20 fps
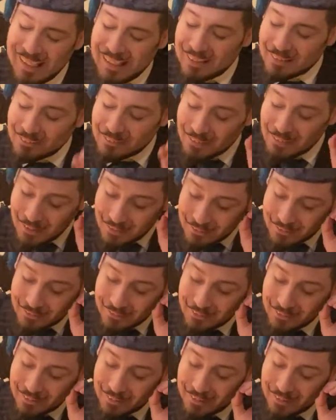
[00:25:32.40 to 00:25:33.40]

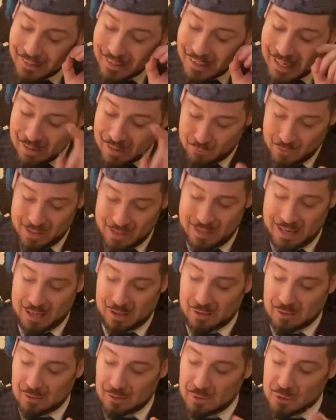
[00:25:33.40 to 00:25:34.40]
Not
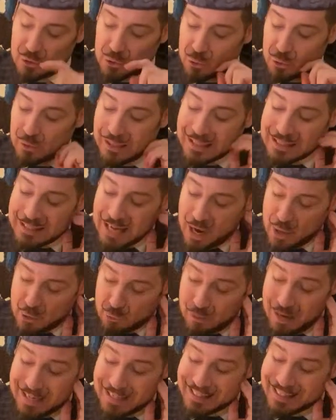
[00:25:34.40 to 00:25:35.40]
everything. You
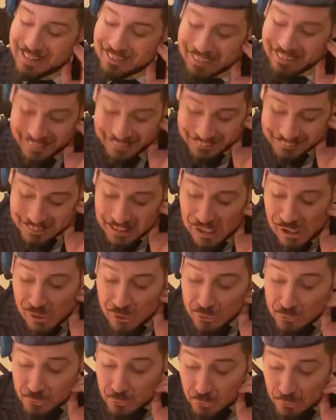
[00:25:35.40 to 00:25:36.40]
exaggerate. There is
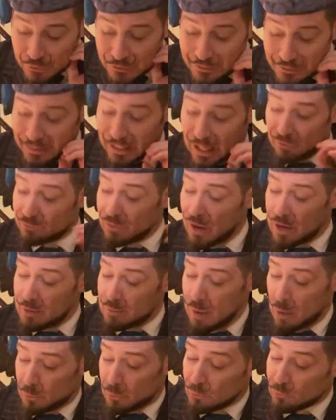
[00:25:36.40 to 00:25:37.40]
certainly a fair
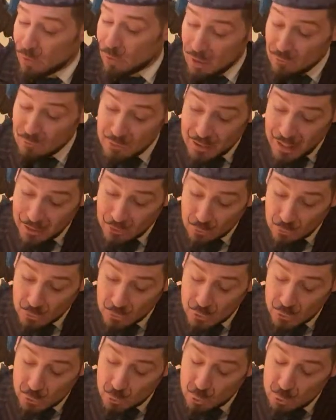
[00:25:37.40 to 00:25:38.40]
amount of
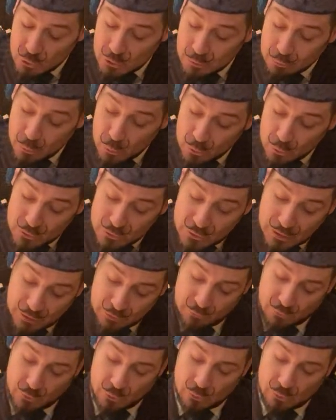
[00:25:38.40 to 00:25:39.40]
evidence to support
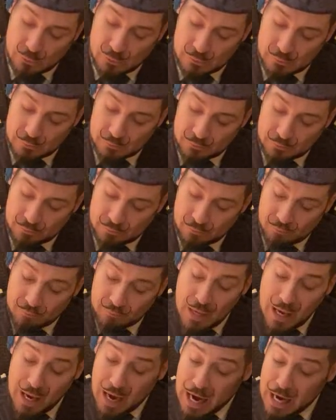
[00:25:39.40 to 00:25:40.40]
that view.
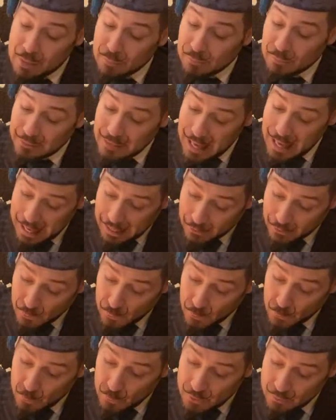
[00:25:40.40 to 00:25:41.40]
I am glad
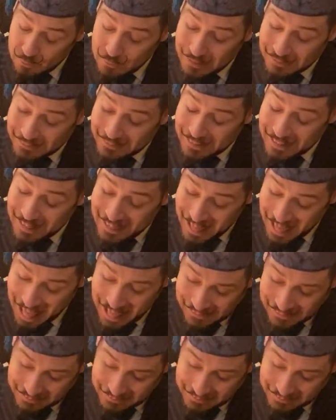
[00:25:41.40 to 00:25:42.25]
you admit that,